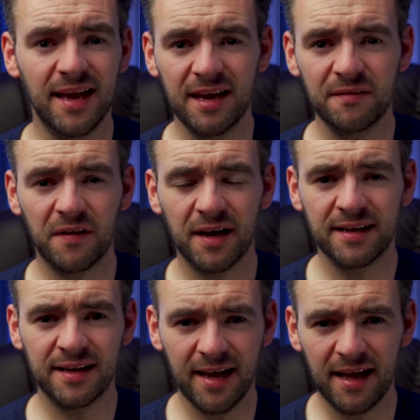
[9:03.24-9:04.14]
Dave,
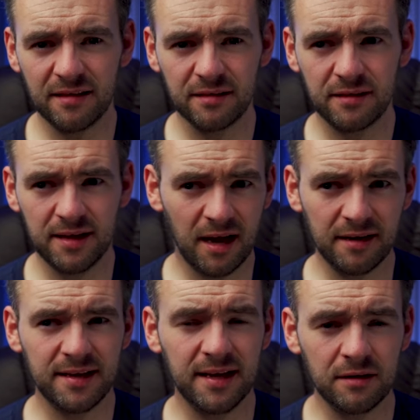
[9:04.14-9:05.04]
I get the
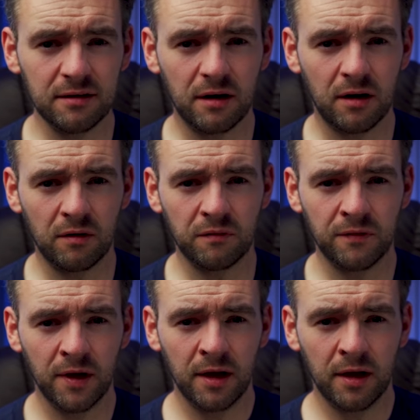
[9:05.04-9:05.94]
idea
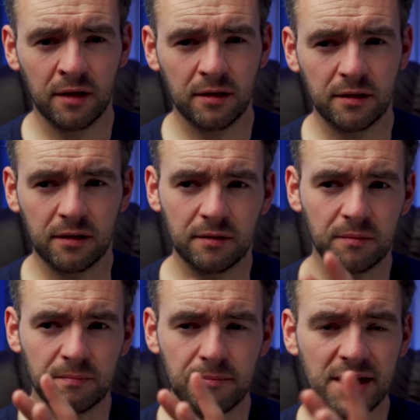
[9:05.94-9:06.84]
of uh,
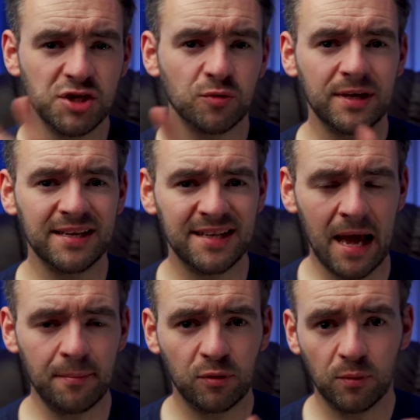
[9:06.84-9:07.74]
measuring
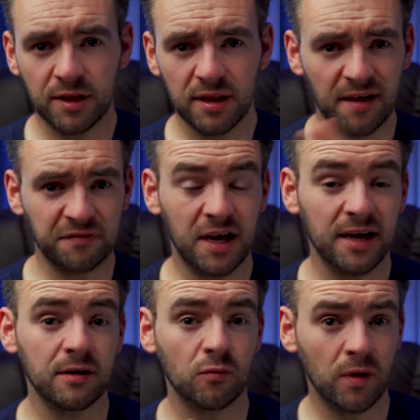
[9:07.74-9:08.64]
depth with a left
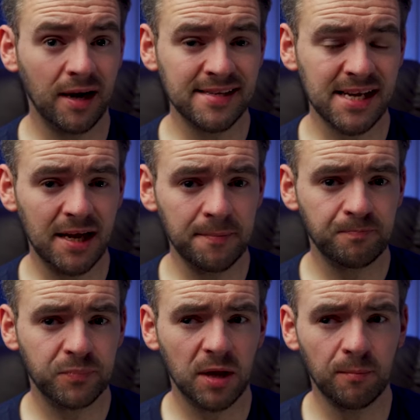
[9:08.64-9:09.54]
eye and a right eye,
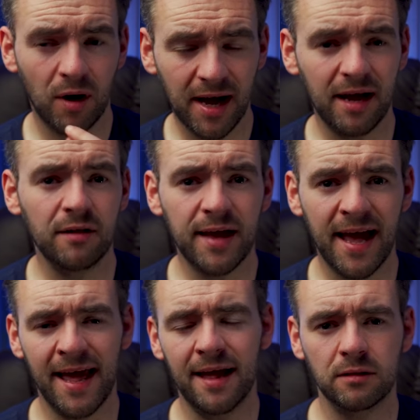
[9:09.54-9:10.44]
but how the
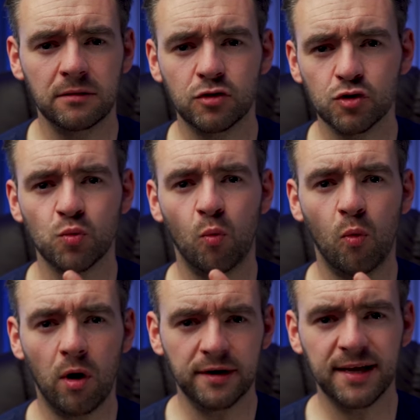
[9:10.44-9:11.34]
hell does
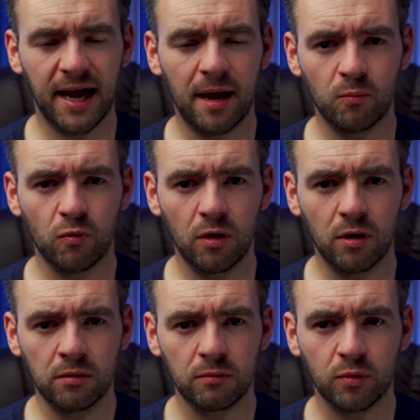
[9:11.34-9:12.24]
one
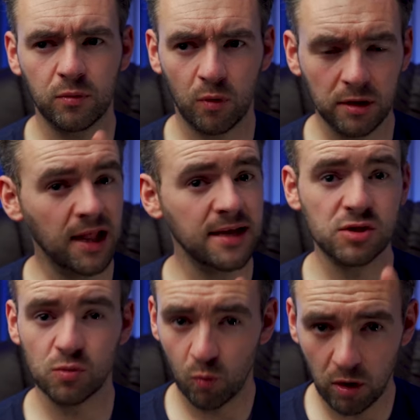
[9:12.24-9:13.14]
camera with one
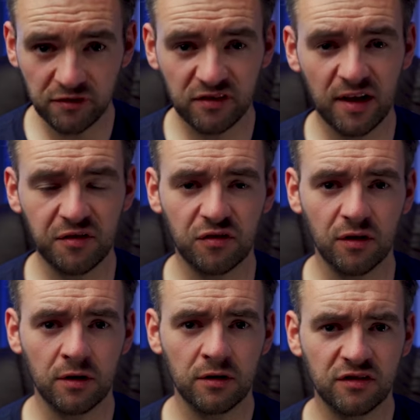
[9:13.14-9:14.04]
lens and one
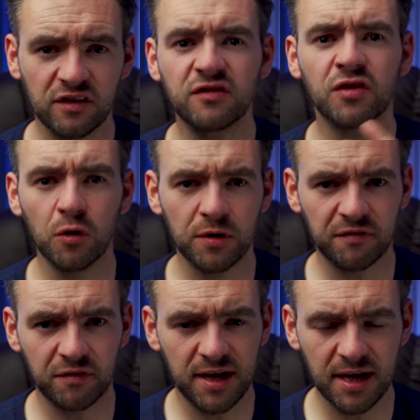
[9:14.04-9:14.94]
sensor see two
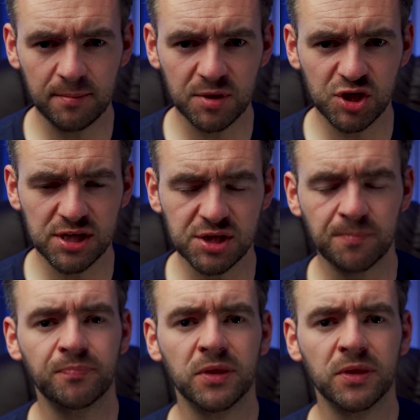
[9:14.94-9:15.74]
different images?